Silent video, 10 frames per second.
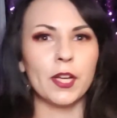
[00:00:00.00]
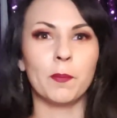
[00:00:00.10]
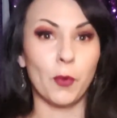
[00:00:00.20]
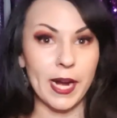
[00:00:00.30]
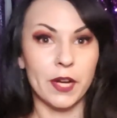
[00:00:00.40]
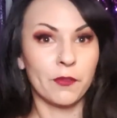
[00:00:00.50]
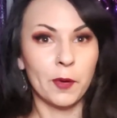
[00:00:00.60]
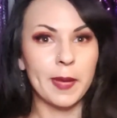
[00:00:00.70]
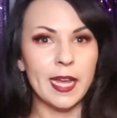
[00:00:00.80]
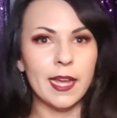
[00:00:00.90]
break for
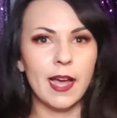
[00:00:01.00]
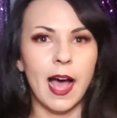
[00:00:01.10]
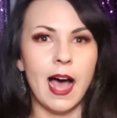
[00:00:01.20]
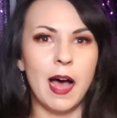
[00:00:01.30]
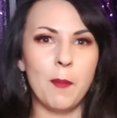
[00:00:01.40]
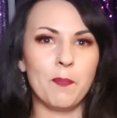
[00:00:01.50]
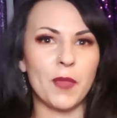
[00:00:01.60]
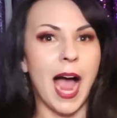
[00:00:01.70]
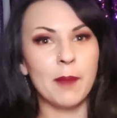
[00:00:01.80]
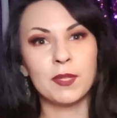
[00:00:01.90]
me.
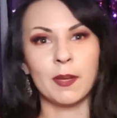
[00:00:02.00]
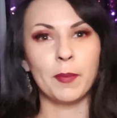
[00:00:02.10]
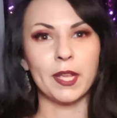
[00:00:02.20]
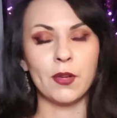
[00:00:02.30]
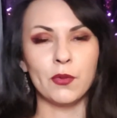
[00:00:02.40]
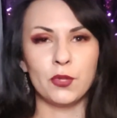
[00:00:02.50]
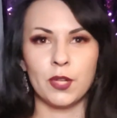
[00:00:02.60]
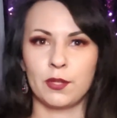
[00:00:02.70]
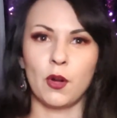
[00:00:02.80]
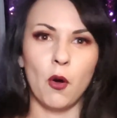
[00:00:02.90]
I'm somebody who's
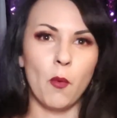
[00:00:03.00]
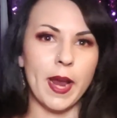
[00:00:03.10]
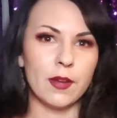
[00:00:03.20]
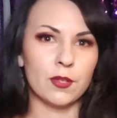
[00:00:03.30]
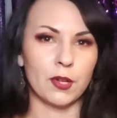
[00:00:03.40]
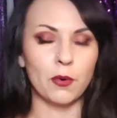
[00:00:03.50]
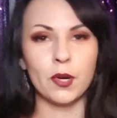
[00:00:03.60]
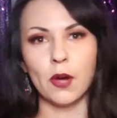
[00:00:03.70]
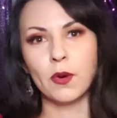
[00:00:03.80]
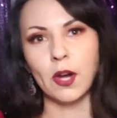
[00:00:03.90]
just always so
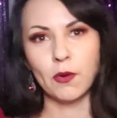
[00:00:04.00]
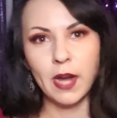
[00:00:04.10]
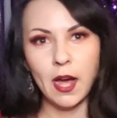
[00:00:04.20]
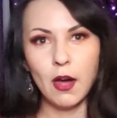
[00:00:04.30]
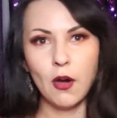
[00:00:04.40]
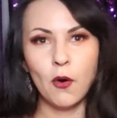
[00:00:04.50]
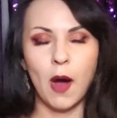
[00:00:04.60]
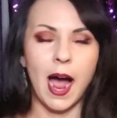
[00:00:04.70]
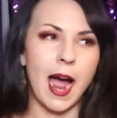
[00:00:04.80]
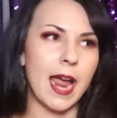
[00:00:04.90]
go, go,
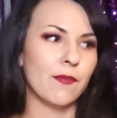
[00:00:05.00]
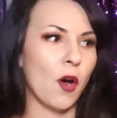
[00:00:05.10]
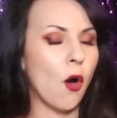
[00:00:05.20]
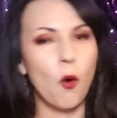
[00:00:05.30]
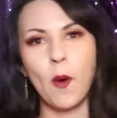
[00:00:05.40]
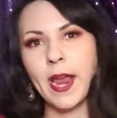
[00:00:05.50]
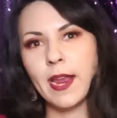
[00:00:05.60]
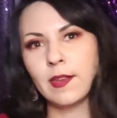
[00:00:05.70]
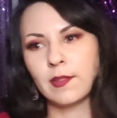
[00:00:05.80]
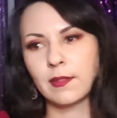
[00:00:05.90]
go. I've
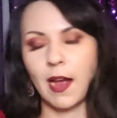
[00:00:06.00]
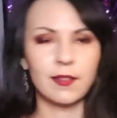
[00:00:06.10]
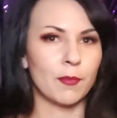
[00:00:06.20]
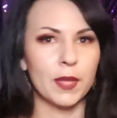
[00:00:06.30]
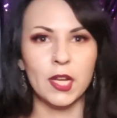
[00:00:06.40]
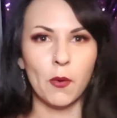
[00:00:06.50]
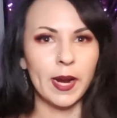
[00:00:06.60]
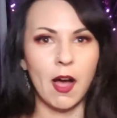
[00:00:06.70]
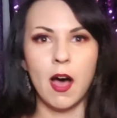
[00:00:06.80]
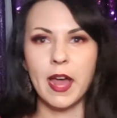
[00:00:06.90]
always got something
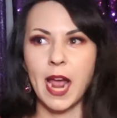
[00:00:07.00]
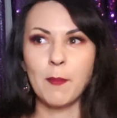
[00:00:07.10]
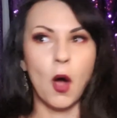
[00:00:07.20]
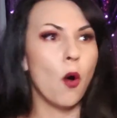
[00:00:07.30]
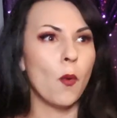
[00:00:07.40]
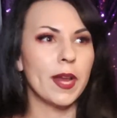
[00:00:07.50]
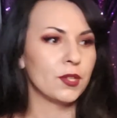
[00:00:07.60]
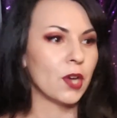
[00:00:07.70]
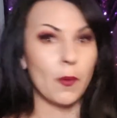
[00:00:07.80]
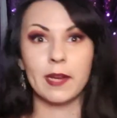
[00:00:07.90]
going on. I'm
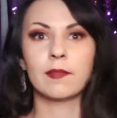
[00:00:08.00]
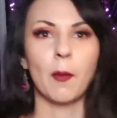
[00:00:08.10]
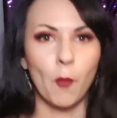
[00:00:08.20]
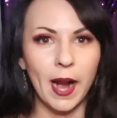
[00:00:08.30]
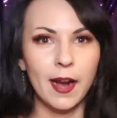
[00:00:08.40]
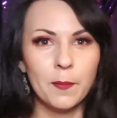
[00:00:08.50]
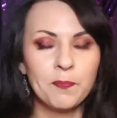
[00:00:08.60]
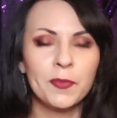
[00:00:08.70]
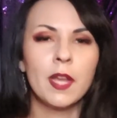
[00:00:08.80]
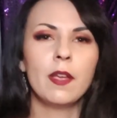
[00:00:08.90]
always going somewhere.
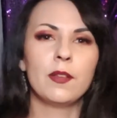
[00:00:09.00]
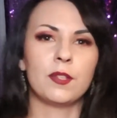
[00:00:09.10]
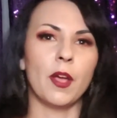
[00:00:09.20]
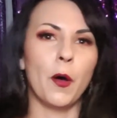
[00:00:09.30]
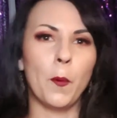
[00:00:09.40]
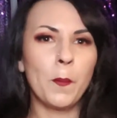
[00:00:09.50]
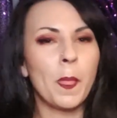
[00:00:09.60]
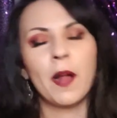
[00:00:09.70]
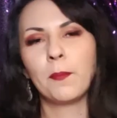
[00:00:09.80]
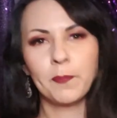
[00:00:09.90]
So
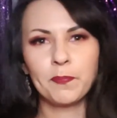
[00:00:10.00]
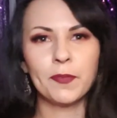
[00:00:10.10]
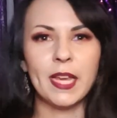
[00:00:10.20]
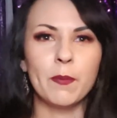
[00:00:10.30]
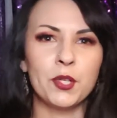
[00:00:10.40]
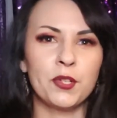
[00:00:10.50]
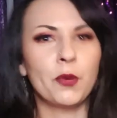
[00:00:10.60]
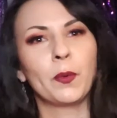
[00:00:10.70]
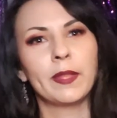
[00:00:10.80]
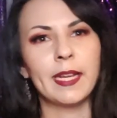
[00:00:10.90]
it was just
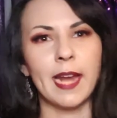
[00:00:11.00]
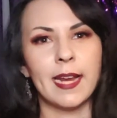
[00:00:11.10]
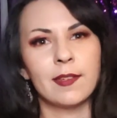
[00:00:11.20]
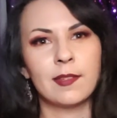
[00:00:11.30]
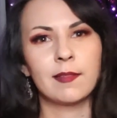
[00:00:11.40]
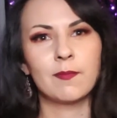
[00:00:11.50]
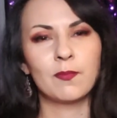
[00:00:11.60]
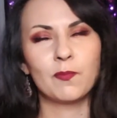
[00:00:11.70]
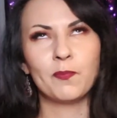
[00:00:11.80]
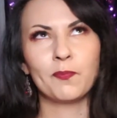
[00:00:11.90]
a really nice
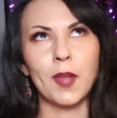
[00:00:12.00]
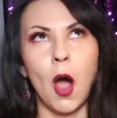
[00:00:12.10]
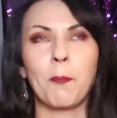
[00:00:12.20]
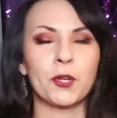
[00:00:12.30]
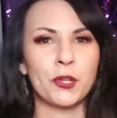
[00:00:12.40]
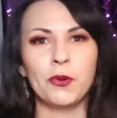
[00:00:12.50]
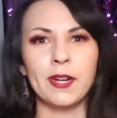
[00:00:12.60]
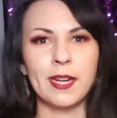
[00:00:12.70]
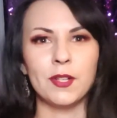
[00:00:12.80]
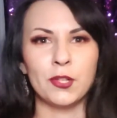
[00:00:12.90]

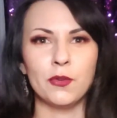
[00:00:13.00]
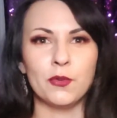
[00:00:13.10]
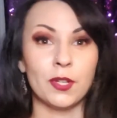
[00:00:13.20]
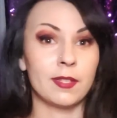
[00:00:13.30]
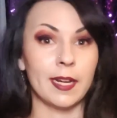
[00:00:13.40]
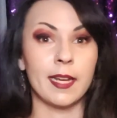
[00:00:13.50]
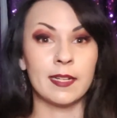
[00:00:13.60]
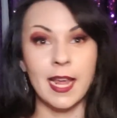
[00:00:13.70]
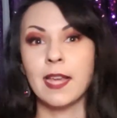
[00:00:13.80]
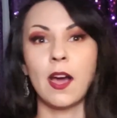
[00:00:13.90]
opportunity to just like
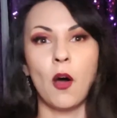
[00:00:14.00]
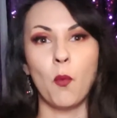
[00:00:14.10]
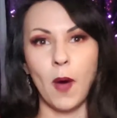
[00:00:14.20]
take a